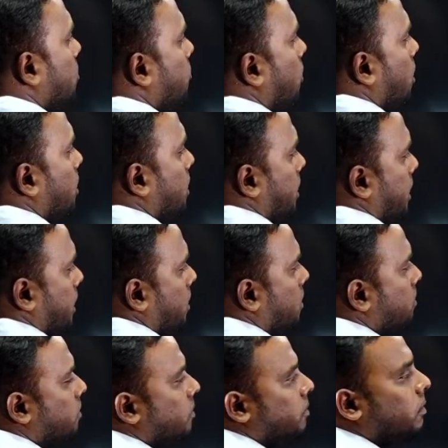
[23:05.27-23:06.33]
of alternator.
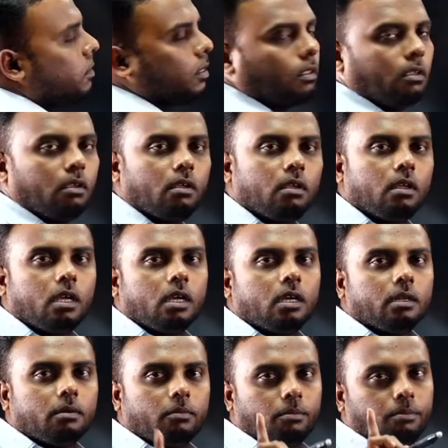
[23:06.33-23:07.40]

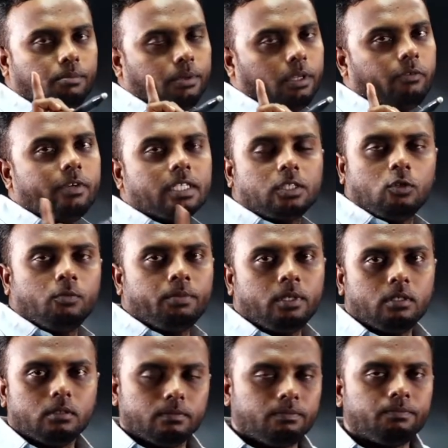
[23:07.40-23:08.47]
Previous
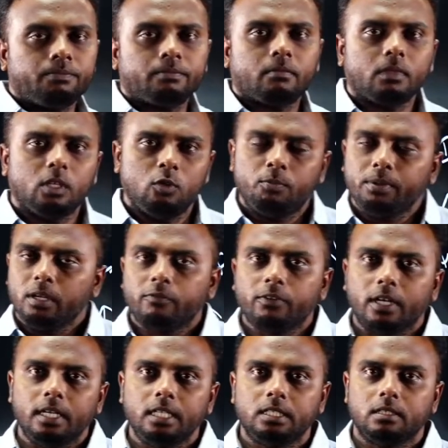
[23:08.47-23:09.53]
UPF
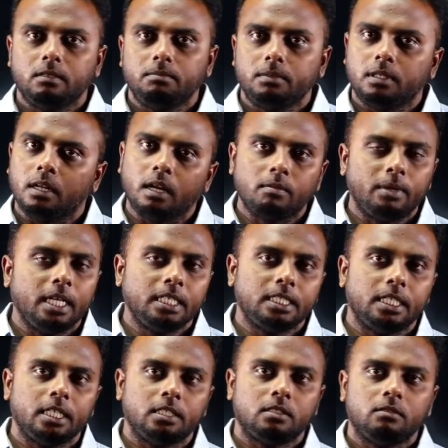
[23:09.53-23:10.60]
condition, normal
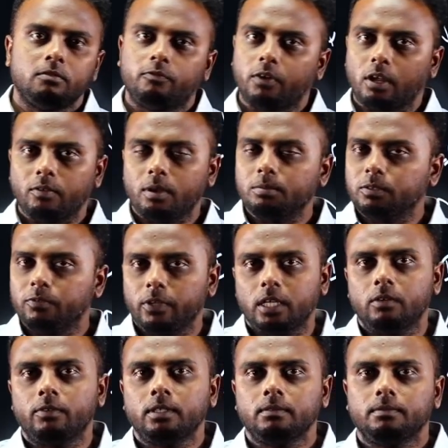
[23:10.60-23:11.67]
excitation 5 amps we
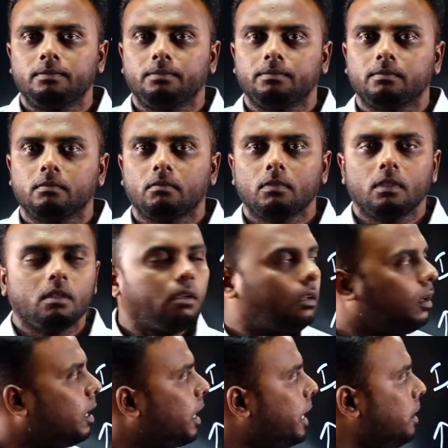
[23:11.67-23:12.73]
given,
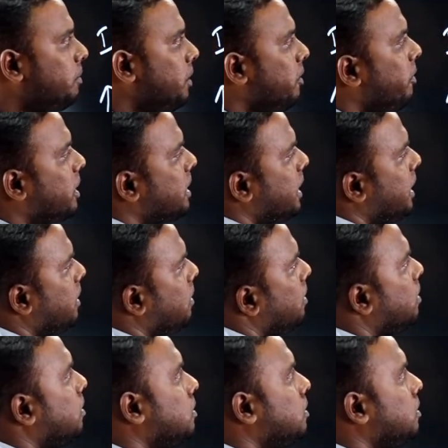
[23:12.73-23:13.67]
and previously in